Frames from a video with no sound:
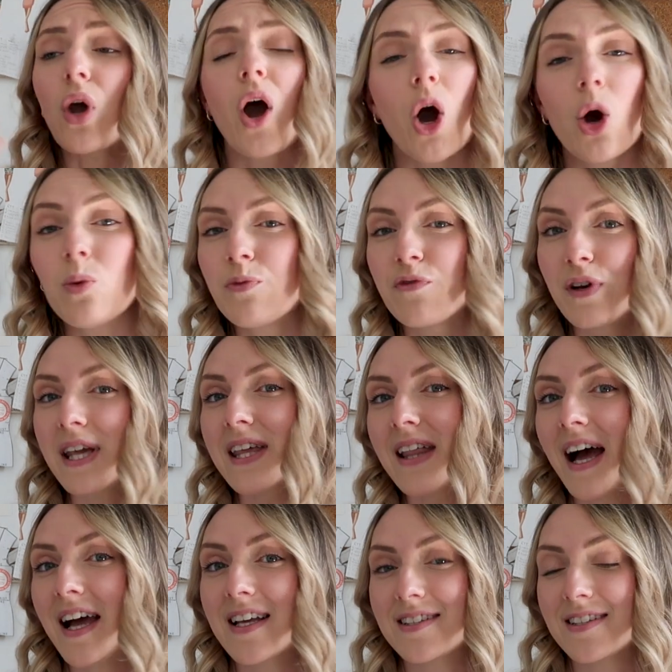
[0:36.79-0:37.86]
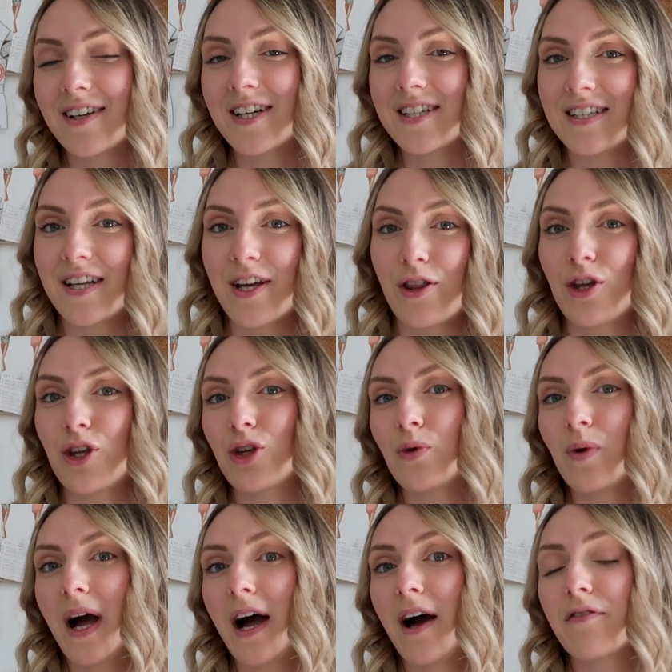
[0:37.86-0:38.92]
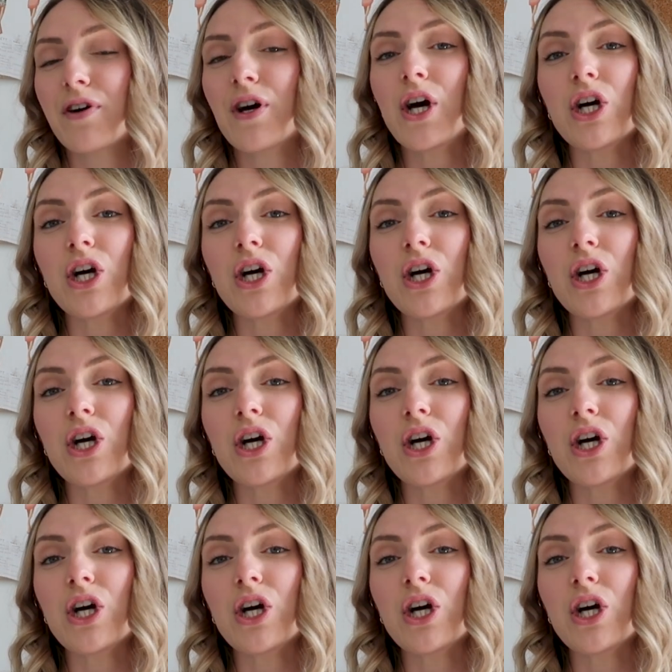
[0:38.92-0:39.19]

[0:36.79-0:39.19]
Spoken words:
Hopefully that is an idea that you have